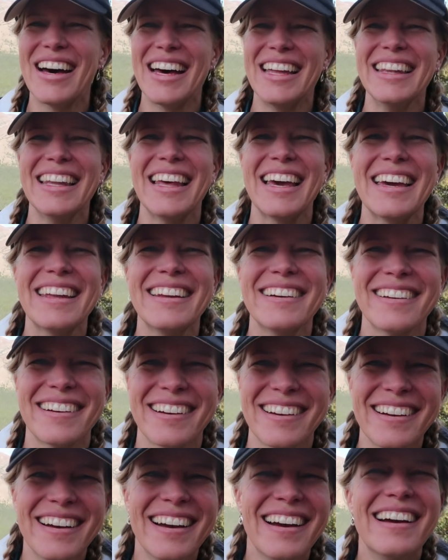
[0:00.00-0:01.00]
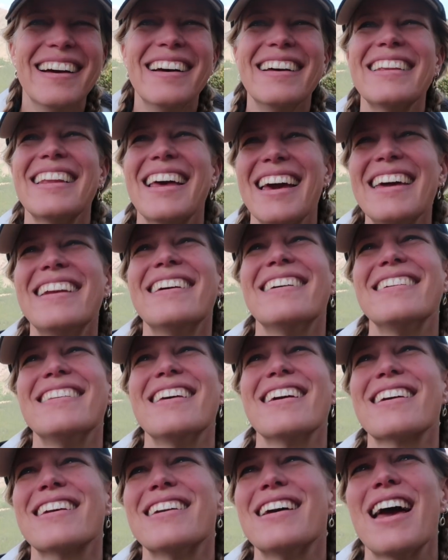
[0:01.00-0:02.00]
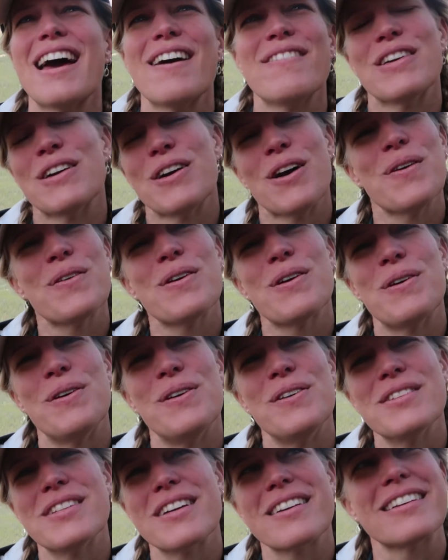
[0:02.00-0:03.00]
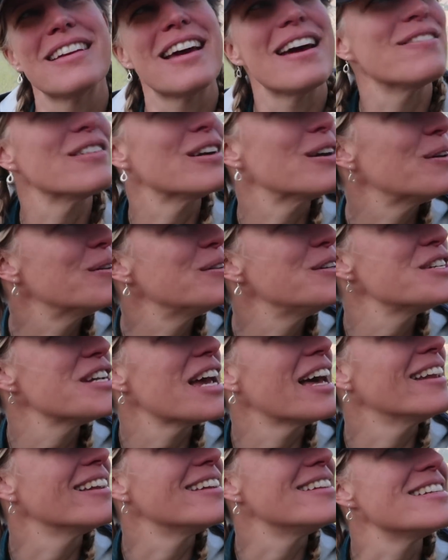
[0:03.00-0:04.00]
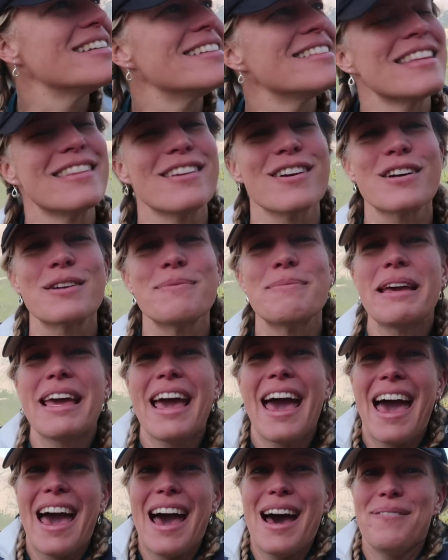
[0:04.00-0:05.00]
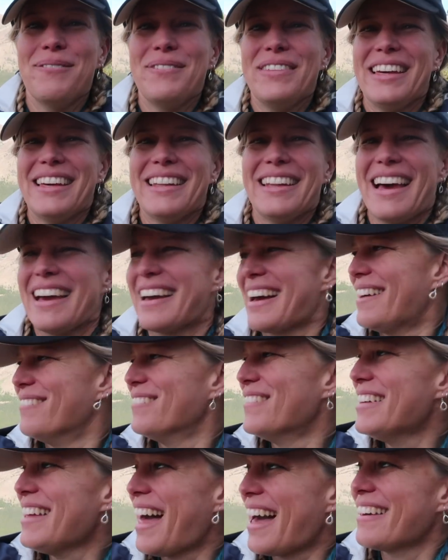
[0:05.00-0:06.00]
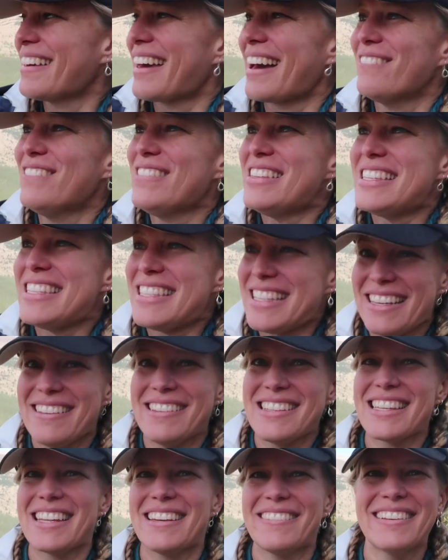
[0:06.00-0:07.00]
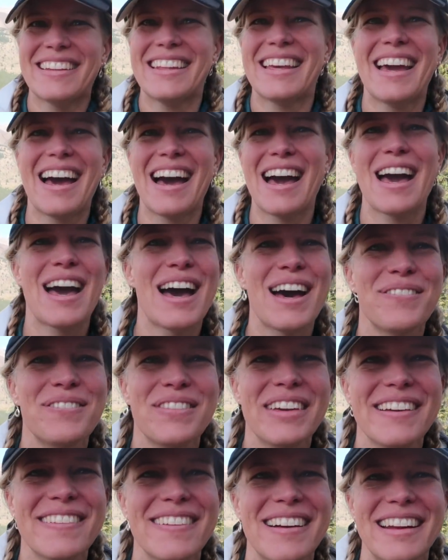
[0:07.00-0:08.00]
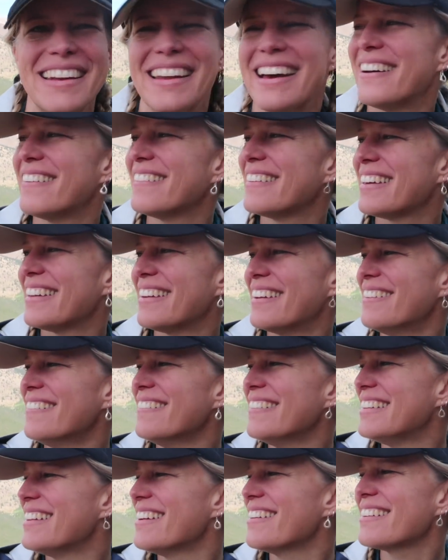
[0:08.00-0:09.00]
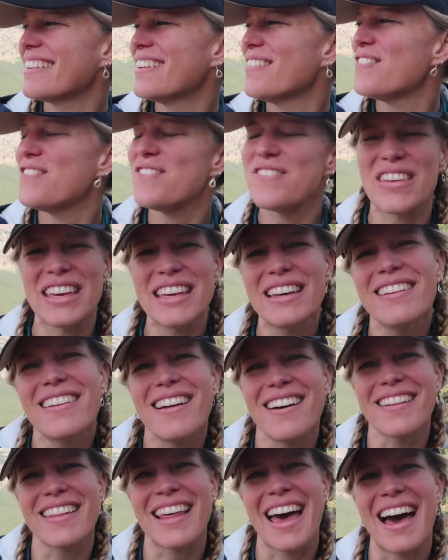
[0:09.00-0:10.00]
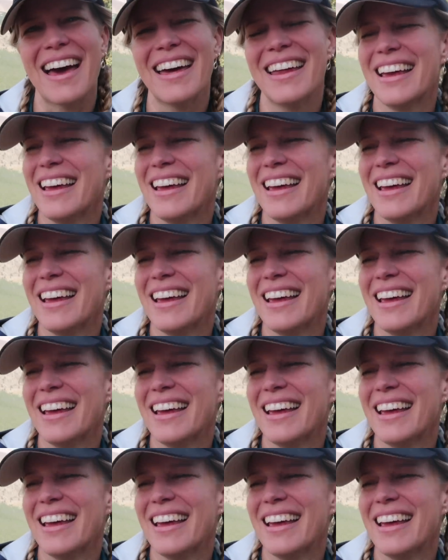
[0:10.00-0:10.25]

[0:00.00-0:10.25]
but later, later they're gonna have their own goals. They're gonna have their own challenges, and they're gonna be happy. Like I'm, like I'm seriously really happy right now, you know. And they're gonna feel all that,